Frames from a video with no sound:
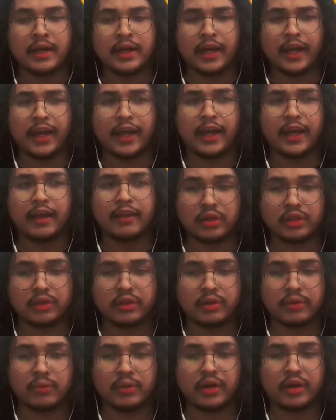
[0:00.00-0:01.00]
And the
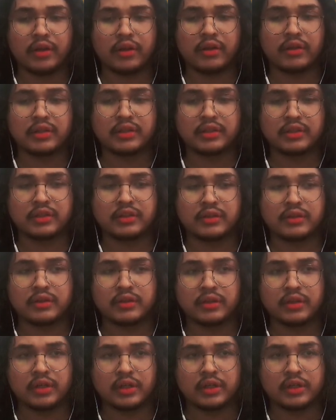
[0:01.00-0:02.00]
third one is
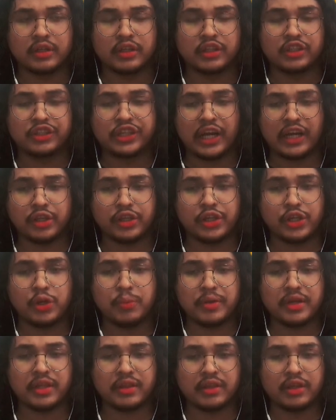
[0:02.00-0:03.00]
the child
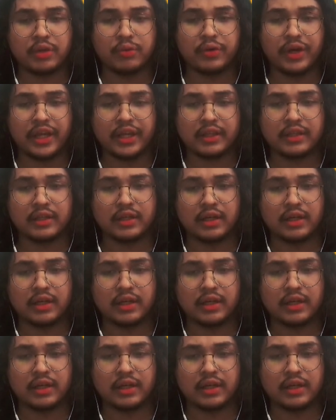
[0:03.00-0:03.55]
humanity rate